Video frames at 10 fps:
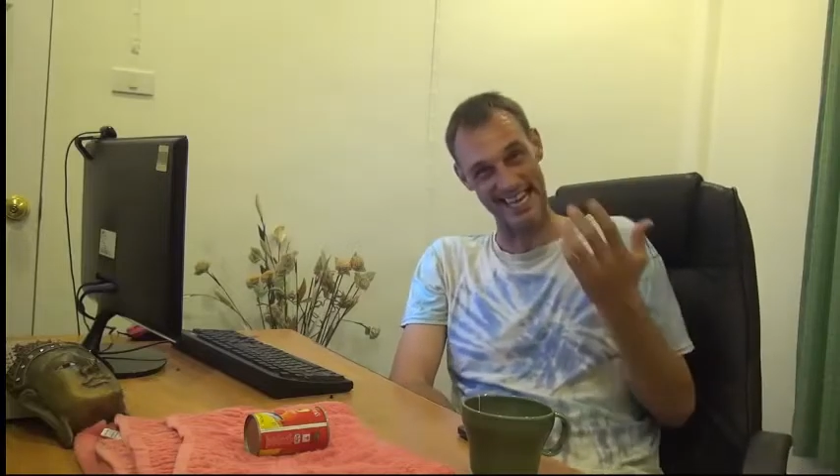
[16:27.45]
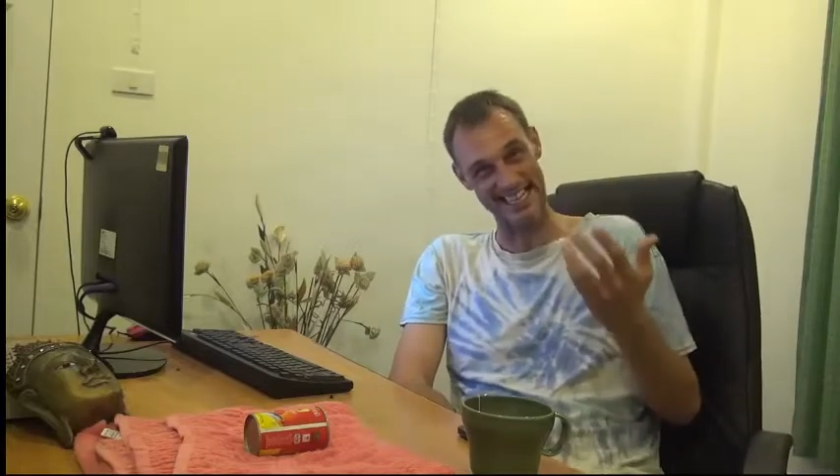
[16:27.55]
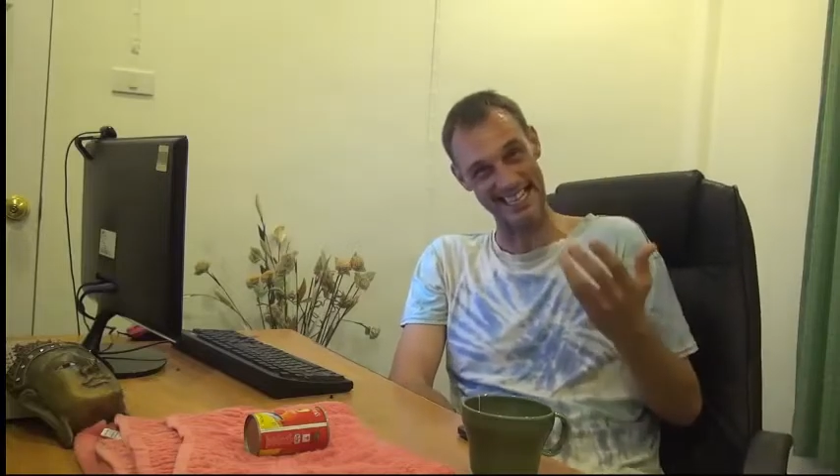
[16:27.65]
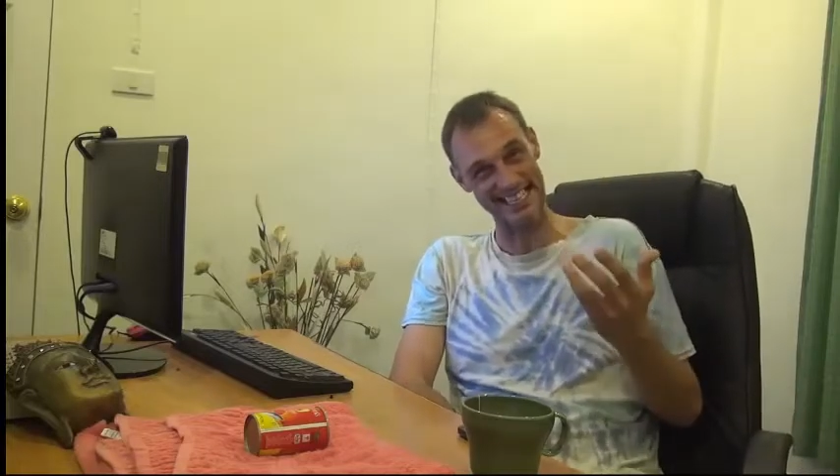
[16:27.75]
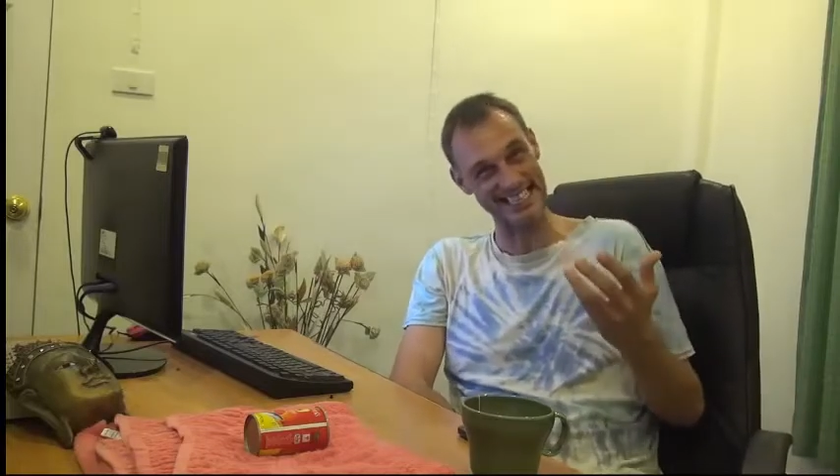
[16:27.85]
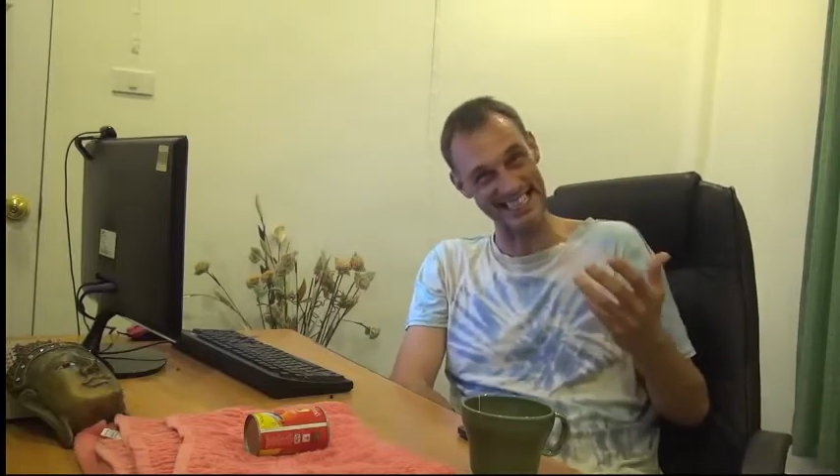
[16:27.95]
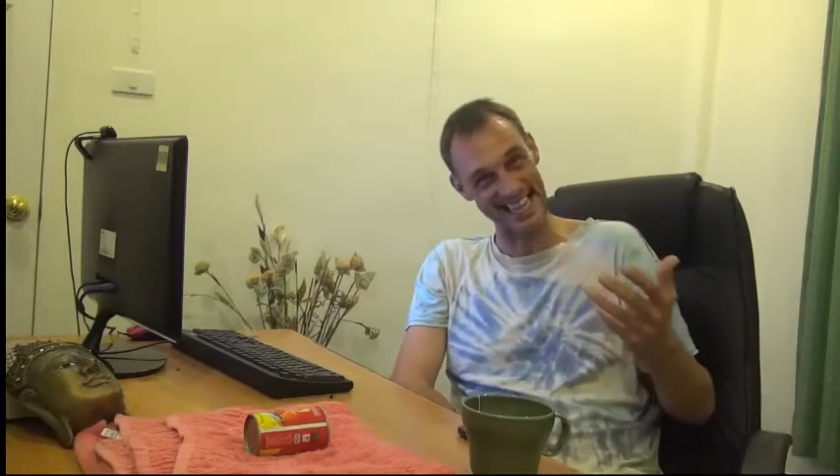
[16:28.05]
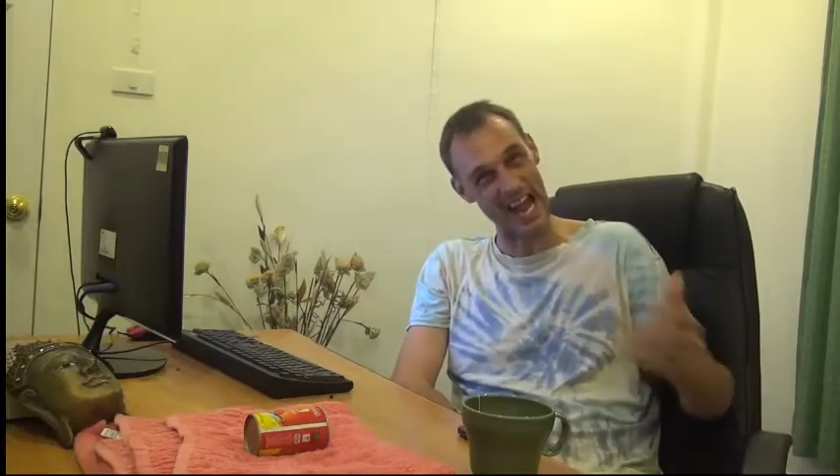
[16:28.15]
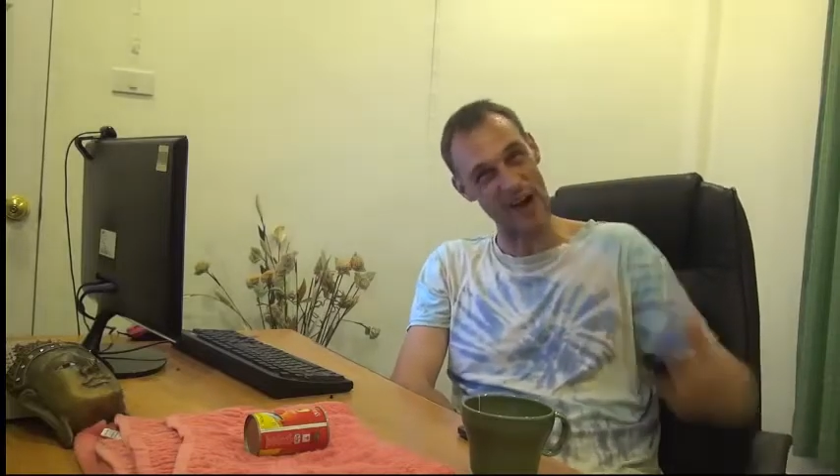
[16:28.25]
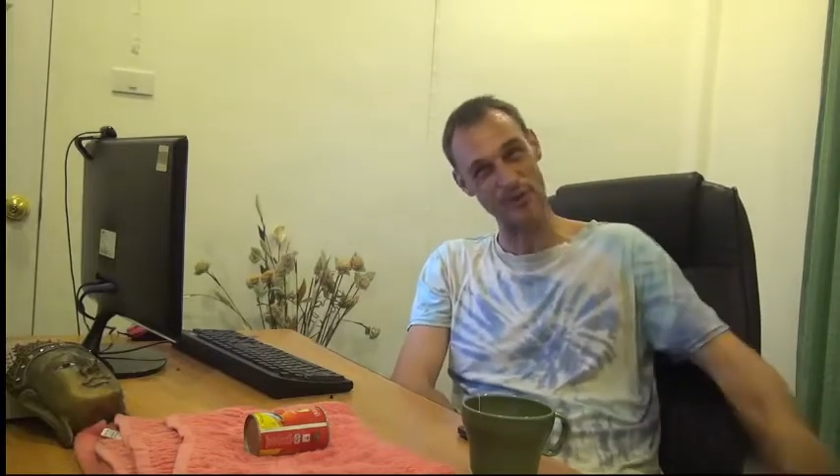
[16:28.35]
take
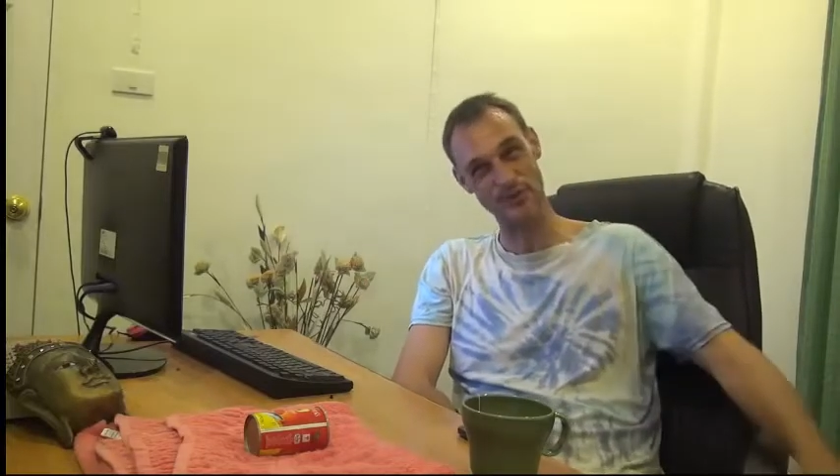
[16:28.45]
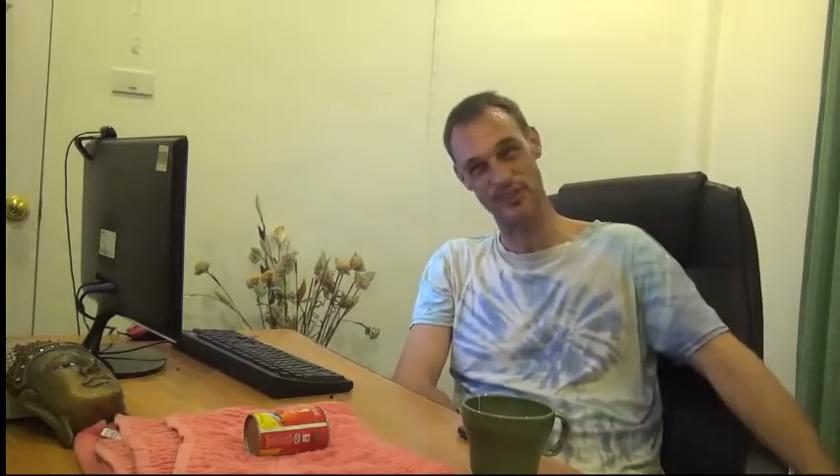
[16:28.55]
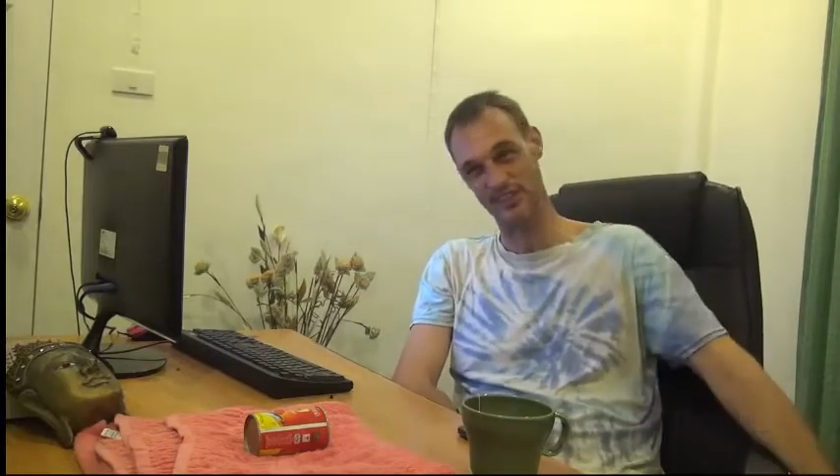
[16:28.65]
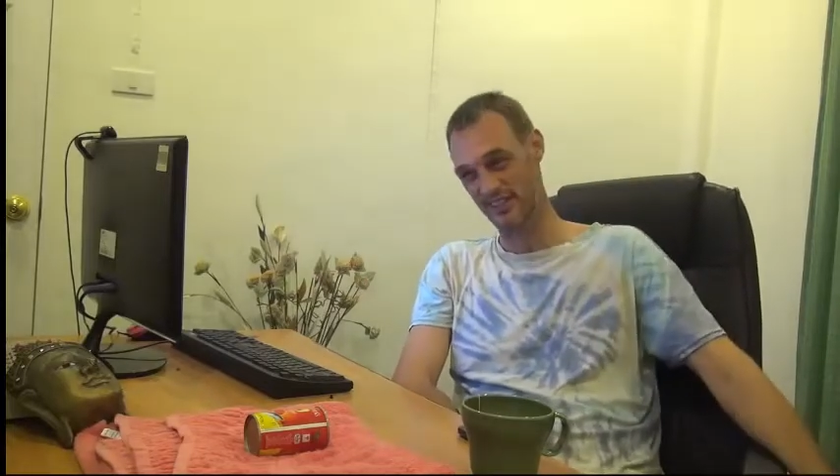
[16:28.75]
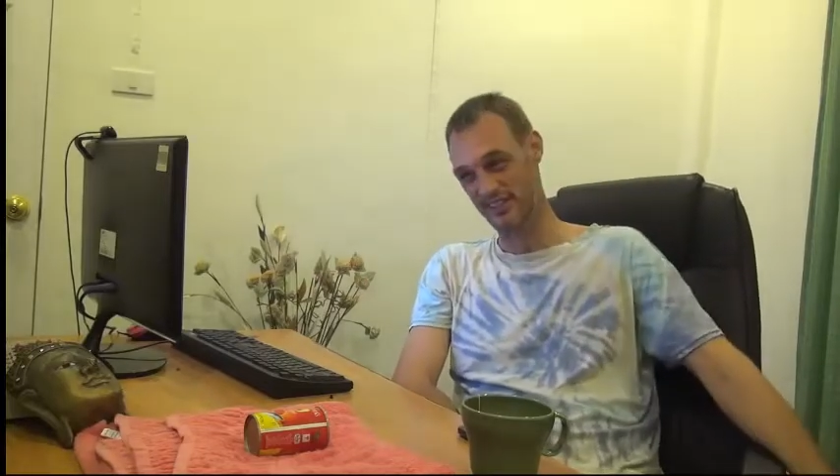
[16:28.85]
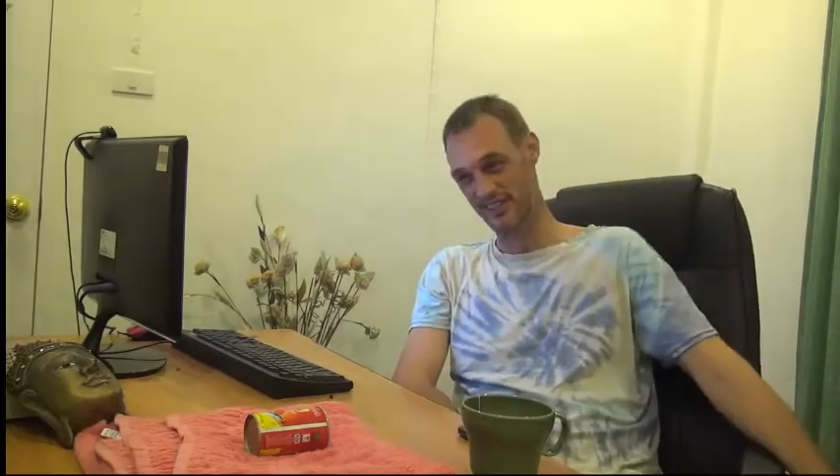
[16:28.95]
anything out